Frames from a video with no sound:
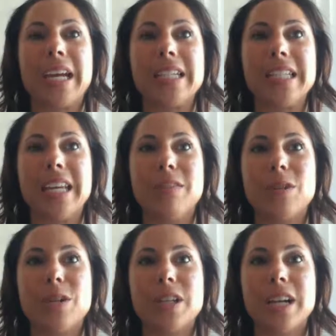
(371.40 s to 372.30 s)

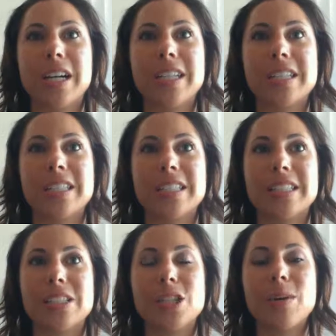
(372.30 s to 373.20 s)
And if you're
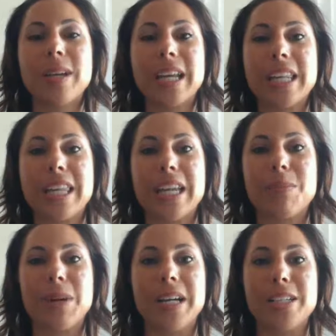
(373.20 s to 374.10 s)
not showing
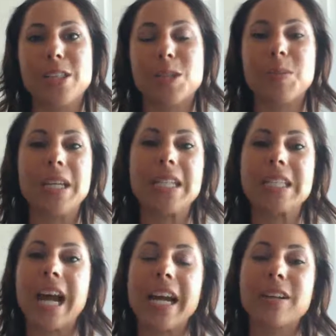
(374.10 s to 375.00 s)
anything but just
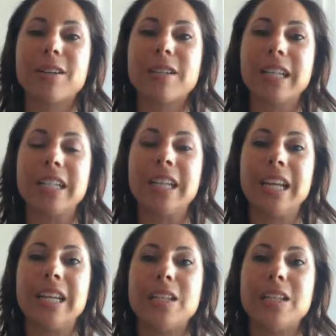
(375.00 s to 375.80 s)
being tired and